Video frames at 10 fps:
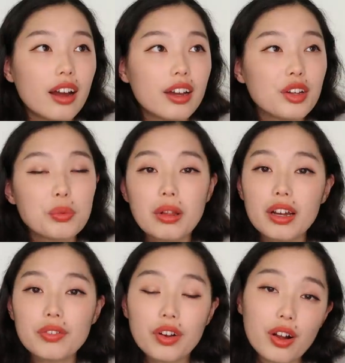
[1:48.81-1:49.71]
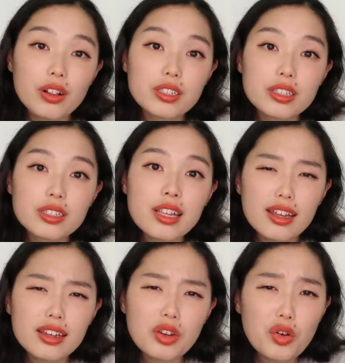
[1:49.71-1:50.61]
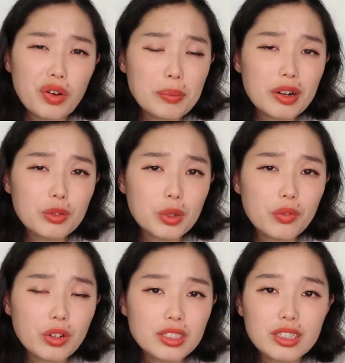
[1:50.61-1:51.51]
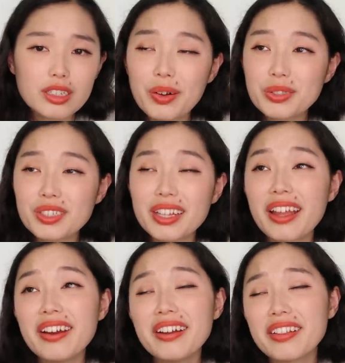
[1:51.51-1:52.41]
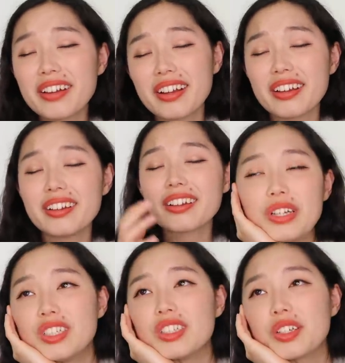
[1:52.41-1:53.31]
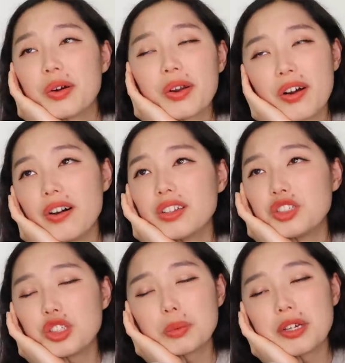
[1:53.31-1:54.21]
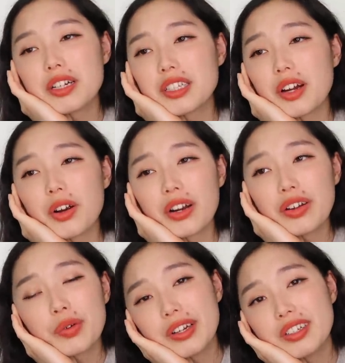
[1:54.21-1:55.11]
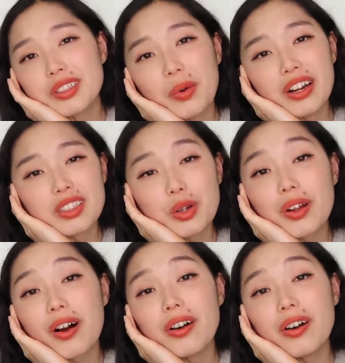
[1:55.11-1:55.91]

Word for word: I applied for colleges in November of twenty fourteen. I was just like any other kid wishing to go to college just because I heard everyone else wanting to go to